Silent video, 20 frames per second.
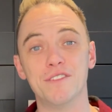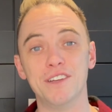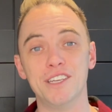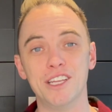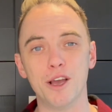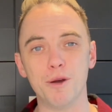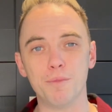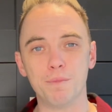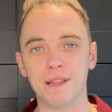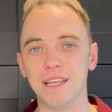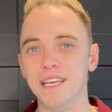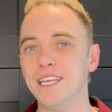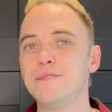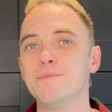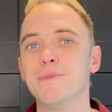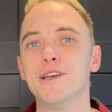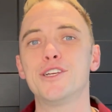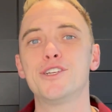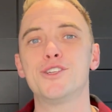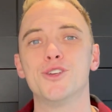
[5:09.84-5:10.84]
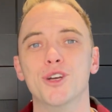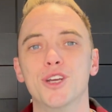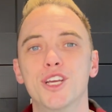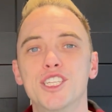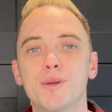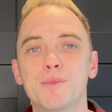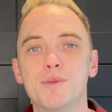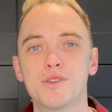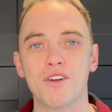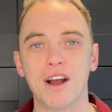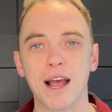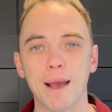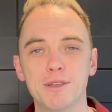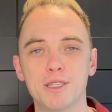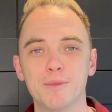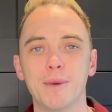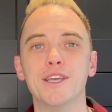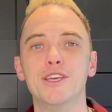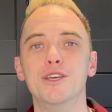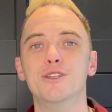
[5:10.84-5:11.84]
video, please make sure you subscribe to
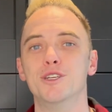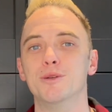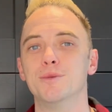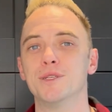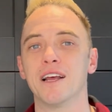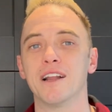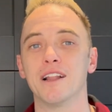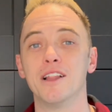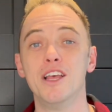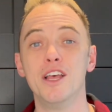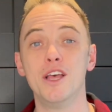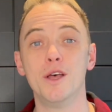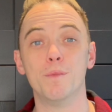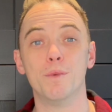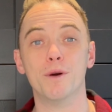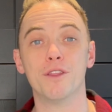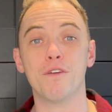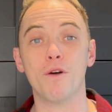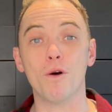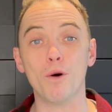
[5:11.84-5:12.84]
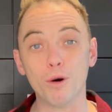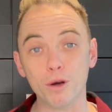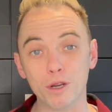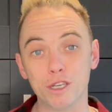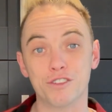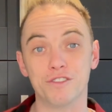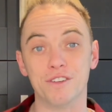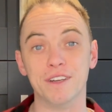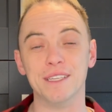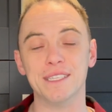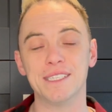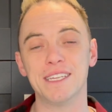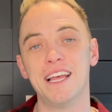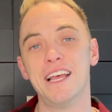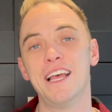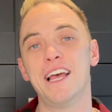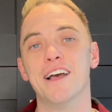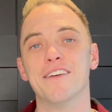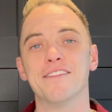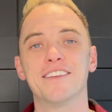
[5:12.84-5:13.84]
my YouTube channel where there are hundreds
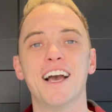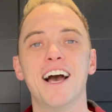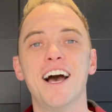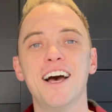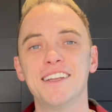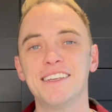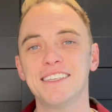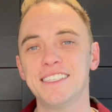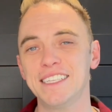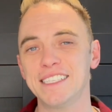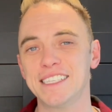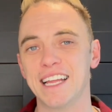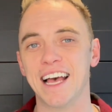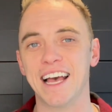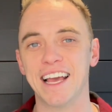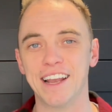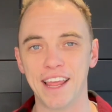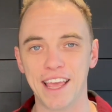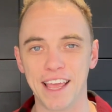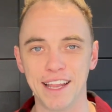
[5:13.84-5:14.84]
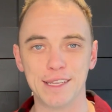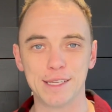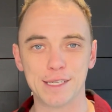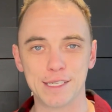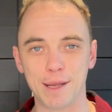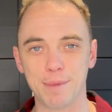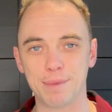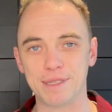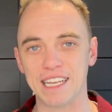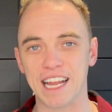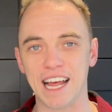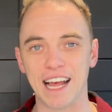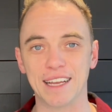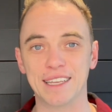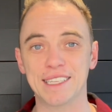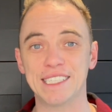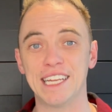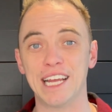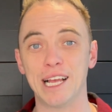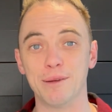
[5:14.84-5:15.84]
of garden design hints, tips and
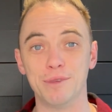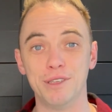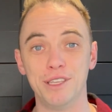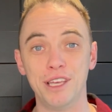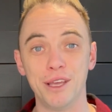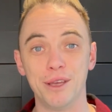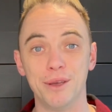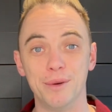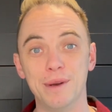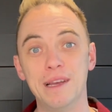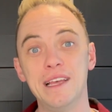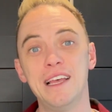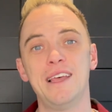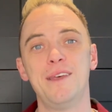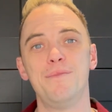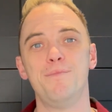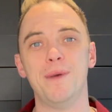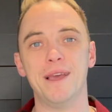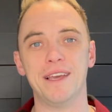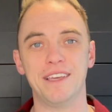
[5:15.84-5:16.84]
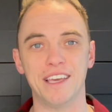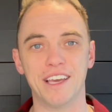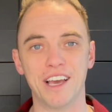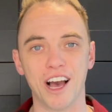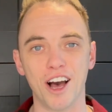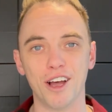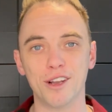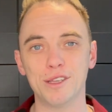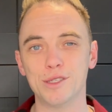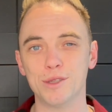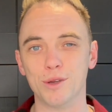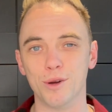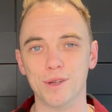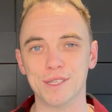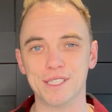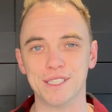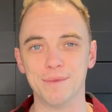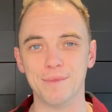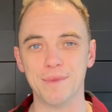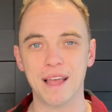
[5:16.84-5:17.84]
hacks to help you make your gardens
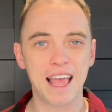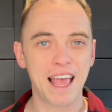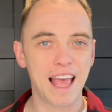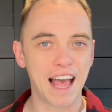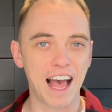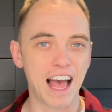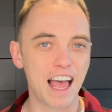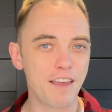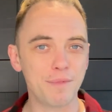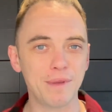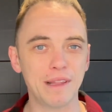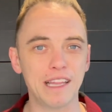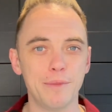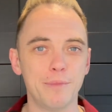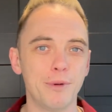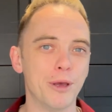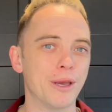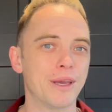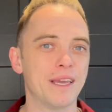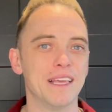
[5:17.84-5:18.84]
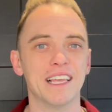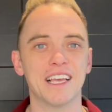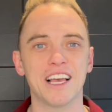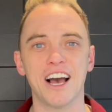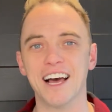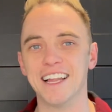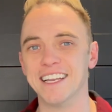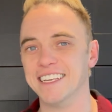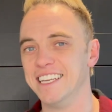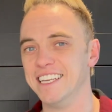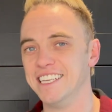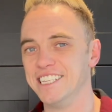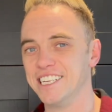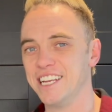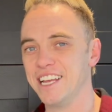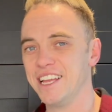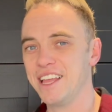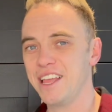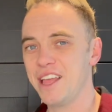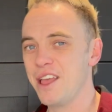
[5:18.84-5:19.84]
awesome. I've been Lee the Garden
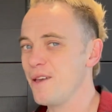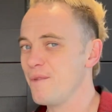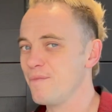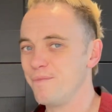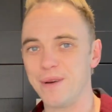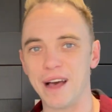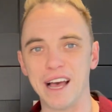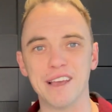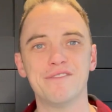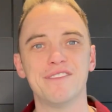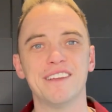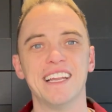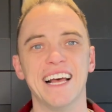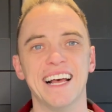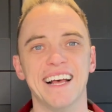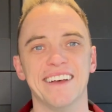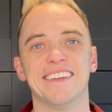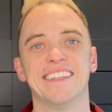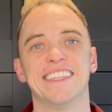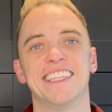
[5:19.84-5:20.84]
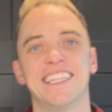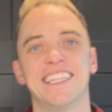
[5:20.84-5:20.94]
Ninja. Bye for now.